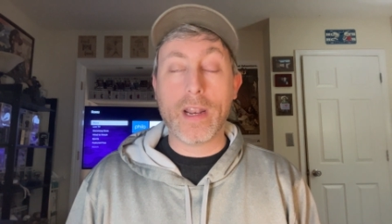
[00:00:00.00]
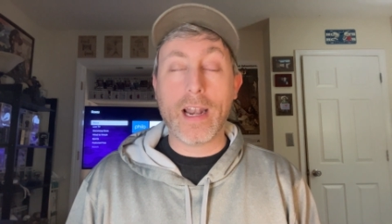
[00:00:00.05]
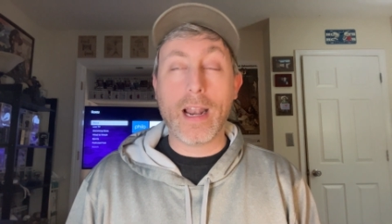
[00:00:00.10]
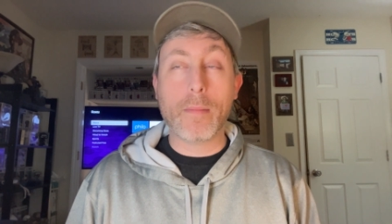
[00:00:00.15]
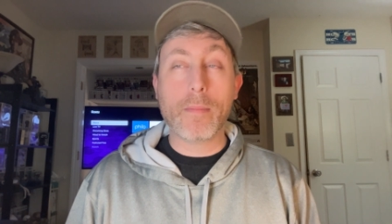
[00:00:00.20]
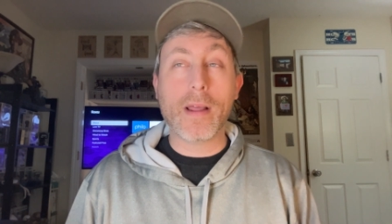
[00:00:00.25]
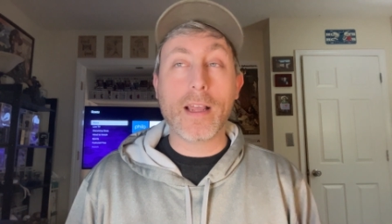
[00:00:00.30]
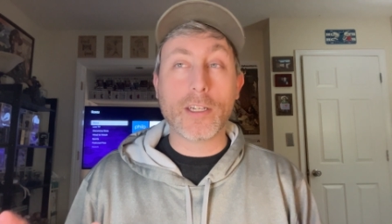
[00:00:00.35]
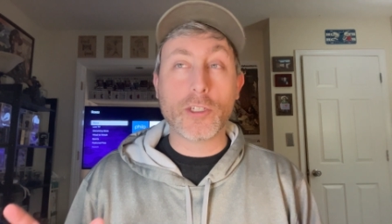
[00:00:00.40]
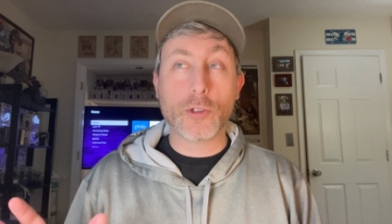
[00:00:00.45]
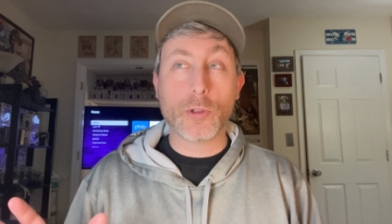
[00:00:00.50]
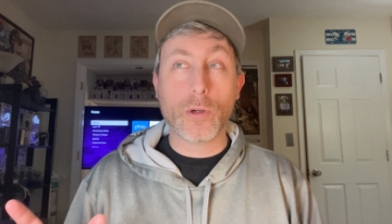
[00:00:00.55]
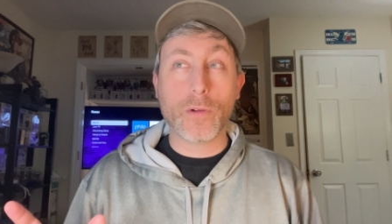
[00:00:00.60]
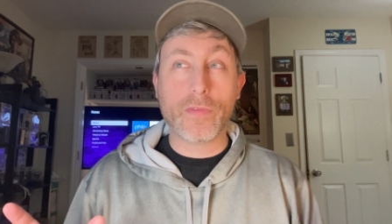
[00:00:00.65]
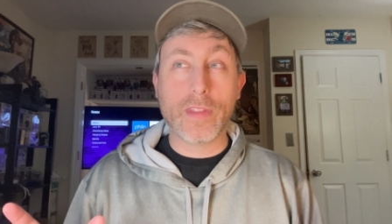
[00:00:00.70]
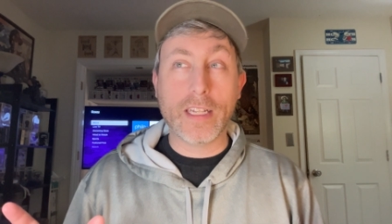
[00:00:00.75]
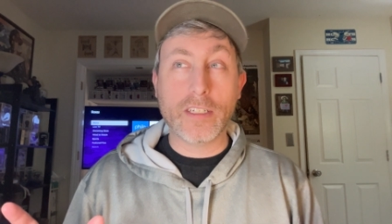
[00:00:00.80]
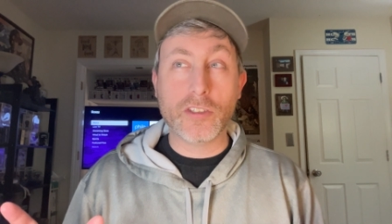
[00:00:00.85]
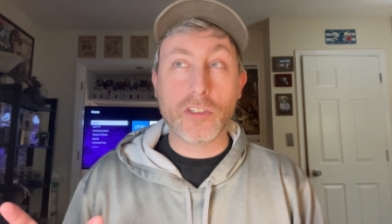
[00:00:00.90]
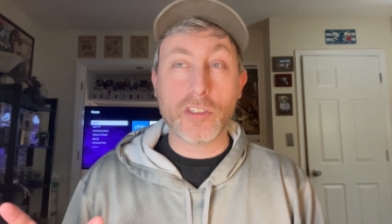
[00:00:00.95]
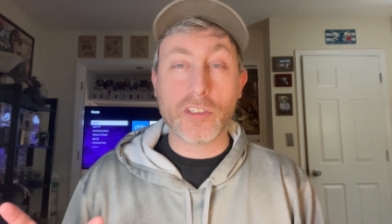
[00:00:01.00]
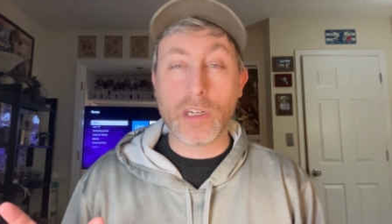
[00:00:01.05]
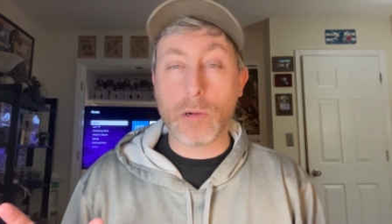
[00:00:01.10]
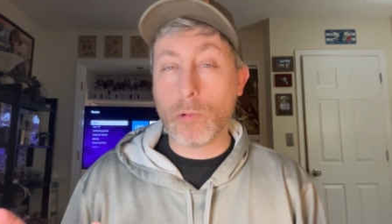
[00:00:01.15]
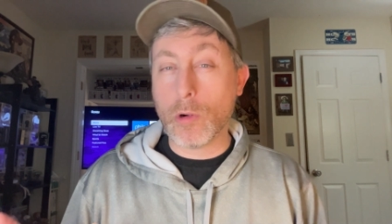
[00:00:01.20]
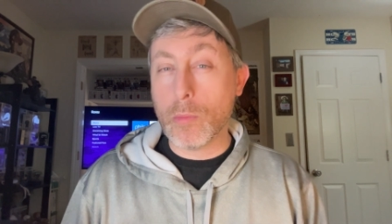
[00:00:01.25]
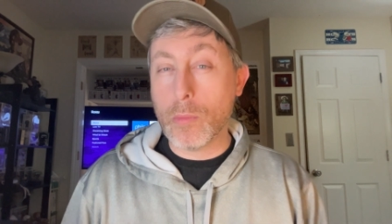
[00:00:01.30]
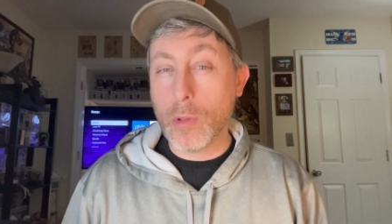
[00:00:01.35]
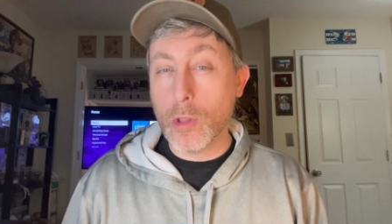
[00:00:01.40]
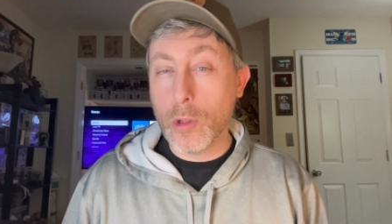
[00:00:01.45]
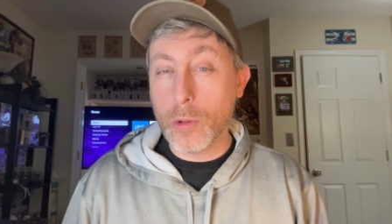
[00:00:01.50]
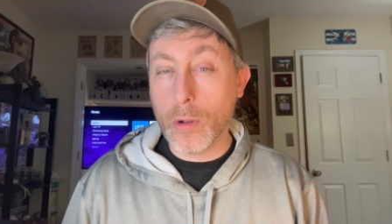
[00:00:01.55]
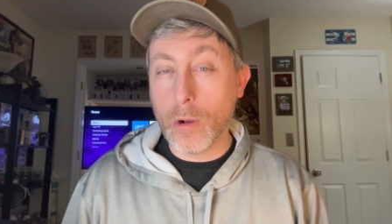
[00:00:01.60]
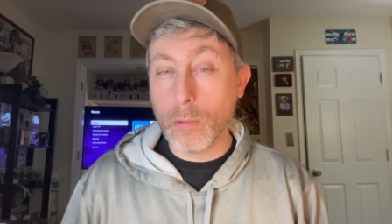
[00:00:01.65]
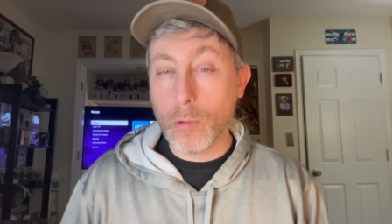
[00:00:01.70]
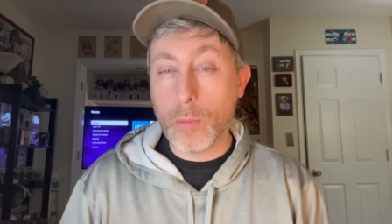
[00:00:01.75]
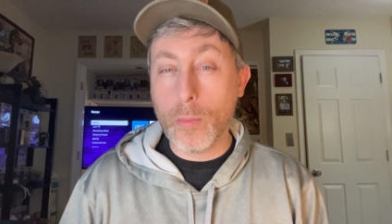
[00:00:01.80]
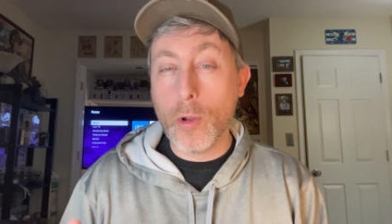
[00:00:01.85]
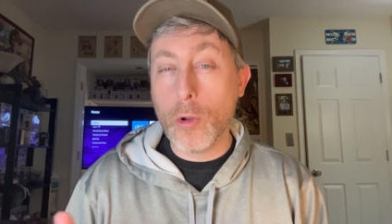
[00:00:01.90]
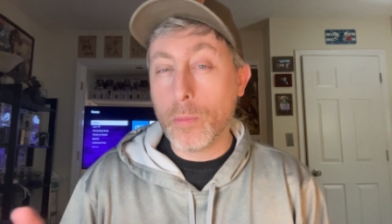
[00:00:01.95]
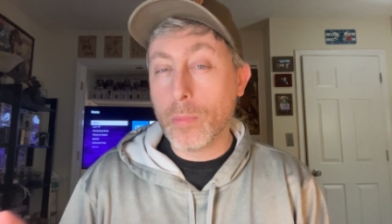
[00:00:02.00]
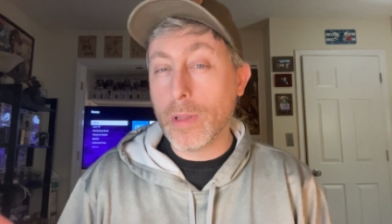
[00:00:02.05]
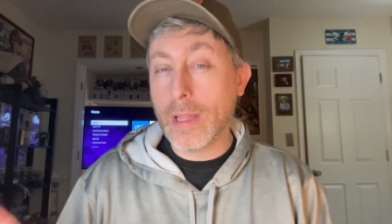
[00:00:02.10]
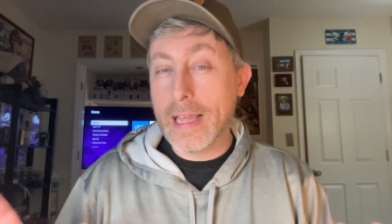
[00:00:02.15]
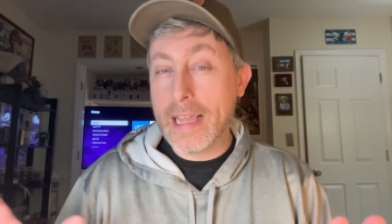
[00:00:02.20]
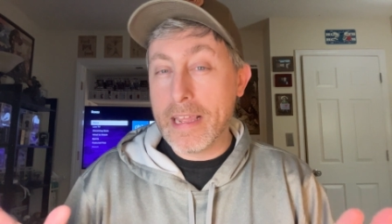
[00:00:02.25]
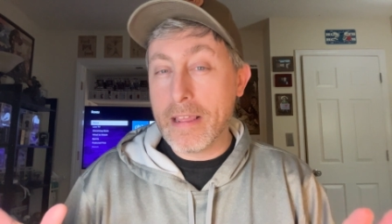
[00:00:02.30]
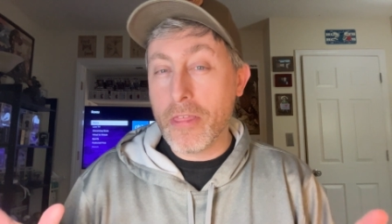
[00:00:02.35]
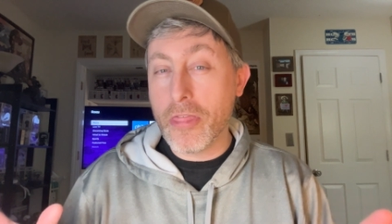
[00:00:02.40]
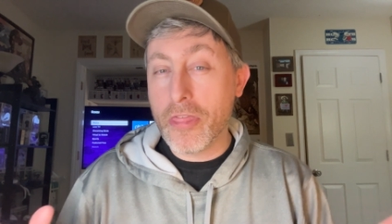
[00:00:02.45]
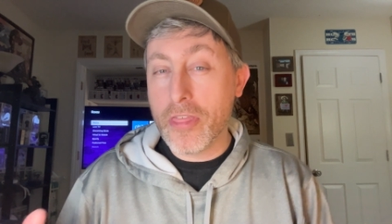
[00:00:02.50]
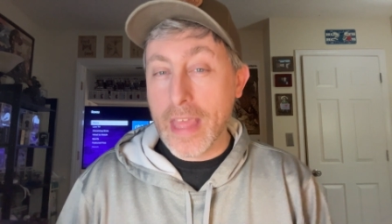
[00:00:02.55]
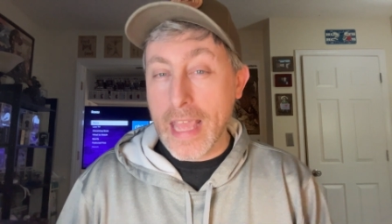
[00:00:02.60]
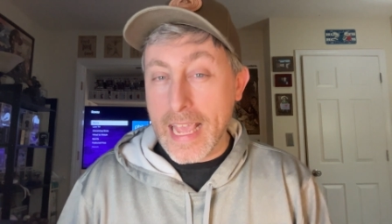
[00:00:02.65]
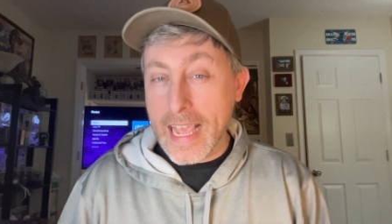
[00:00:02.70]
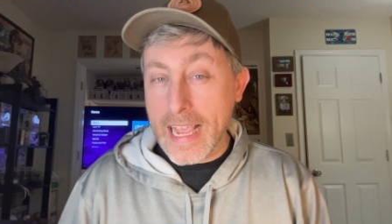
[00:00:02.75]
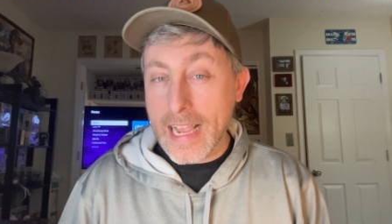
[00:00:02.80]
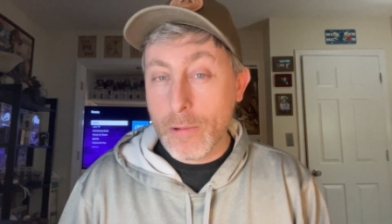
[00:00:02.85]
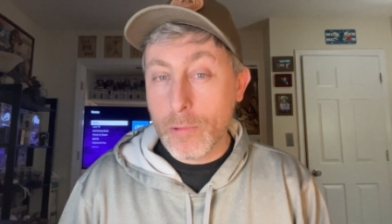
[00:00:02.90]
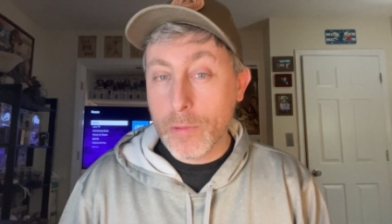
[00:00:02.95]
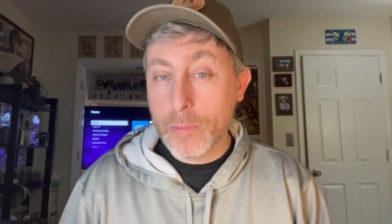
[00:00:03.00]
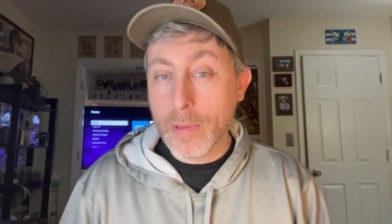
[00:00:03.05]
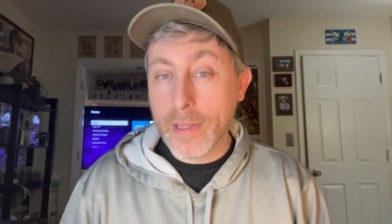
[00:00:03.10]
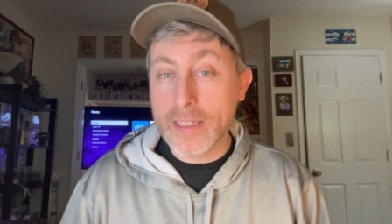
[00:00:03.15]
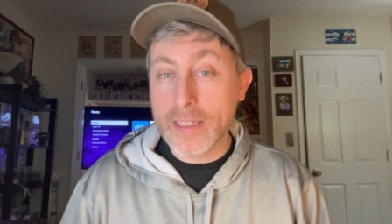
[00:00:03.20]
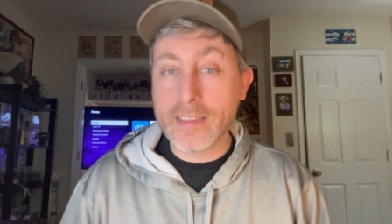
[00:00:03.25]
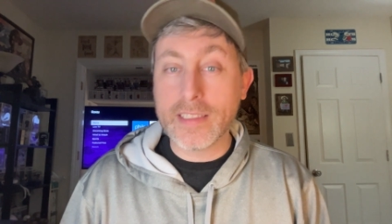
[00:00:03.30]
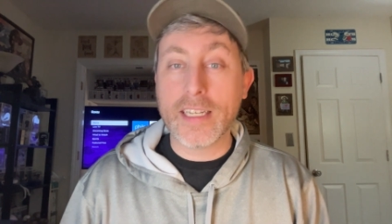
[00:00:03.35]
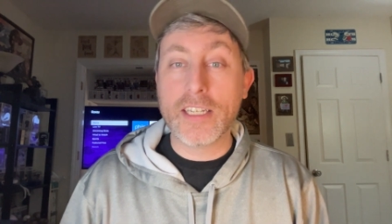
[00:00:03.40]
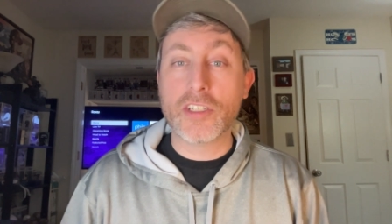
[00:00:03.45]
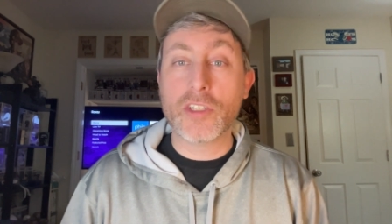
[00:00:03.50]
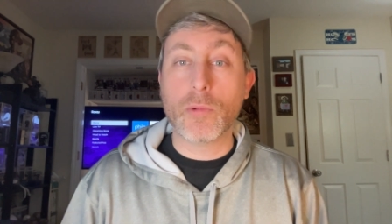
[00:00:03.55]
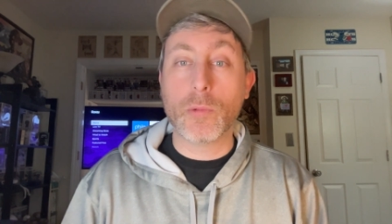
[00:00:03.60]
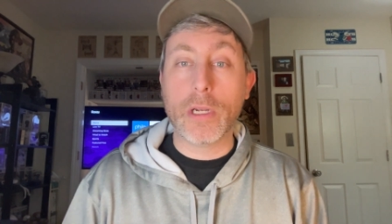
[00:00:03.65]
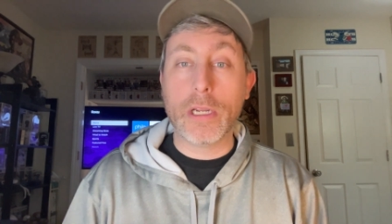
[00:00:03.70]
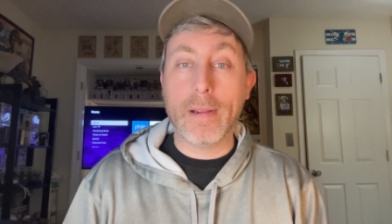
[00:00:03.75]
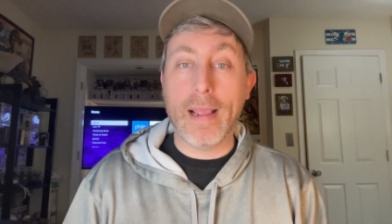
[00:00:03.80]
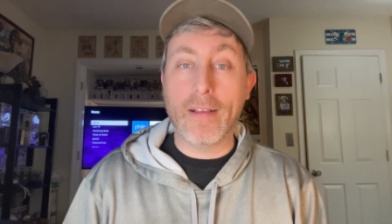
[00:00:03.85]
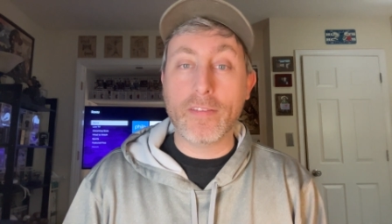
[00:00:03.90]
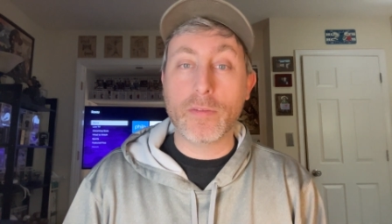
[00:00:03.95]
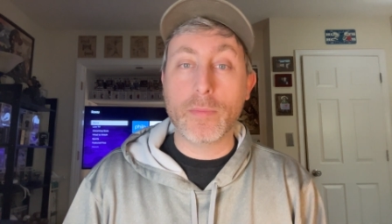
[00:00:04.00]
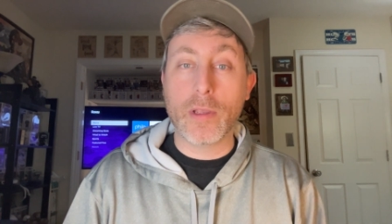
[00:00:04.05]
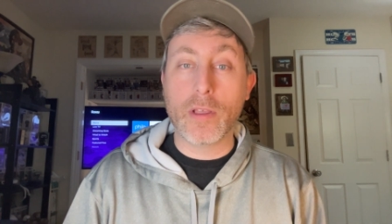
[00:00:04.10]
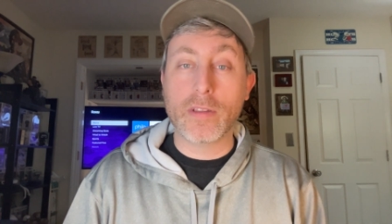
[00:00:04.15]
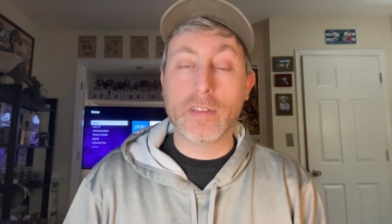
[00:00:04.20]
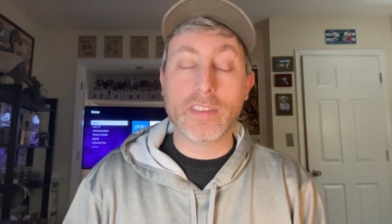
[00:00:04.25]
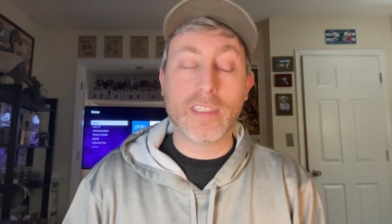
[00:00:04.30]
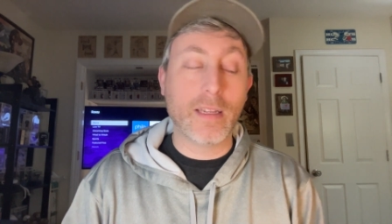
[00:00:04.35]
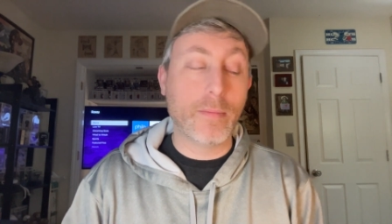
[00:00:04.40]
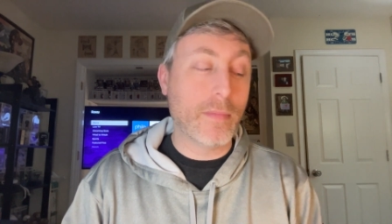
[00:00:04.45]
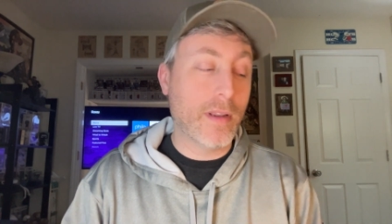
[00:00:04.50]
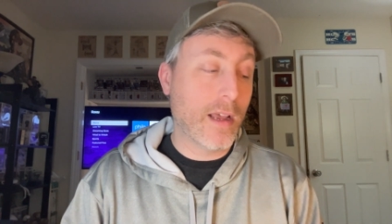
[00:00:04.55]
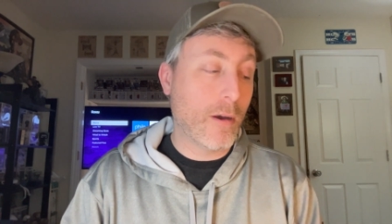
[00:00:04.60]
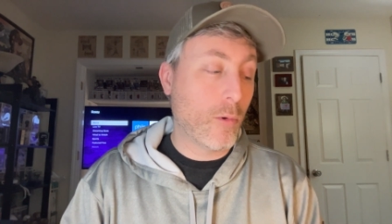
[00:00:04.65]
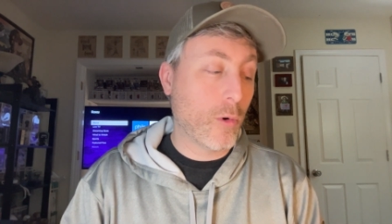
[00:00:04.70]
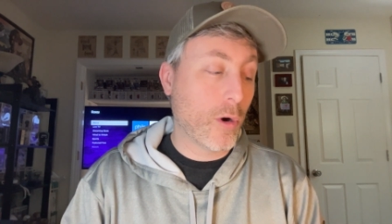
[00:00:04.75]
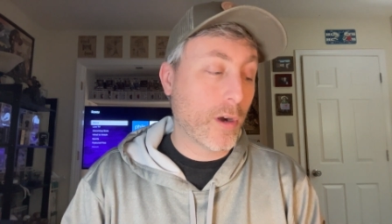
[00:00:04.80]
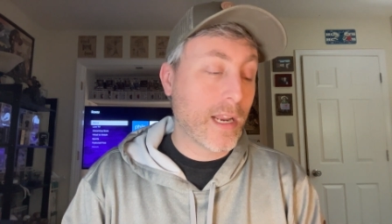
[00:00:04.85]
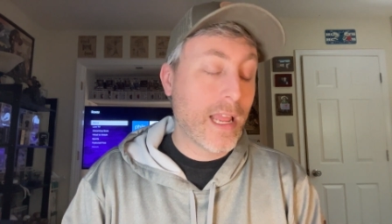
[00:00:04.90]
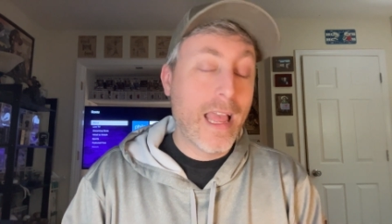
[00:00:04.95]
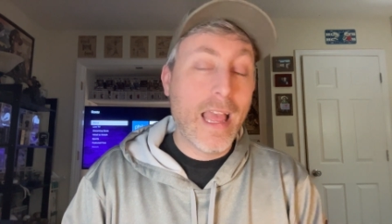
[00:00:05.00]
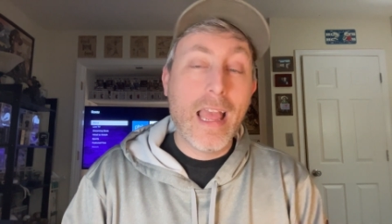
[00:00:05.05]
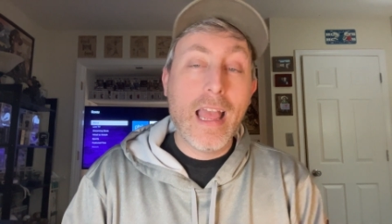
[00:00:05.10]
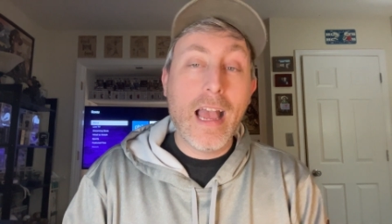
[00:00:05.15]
And I'm not sure if that's just a remote play thing with PlayStation where you have to be on the same network.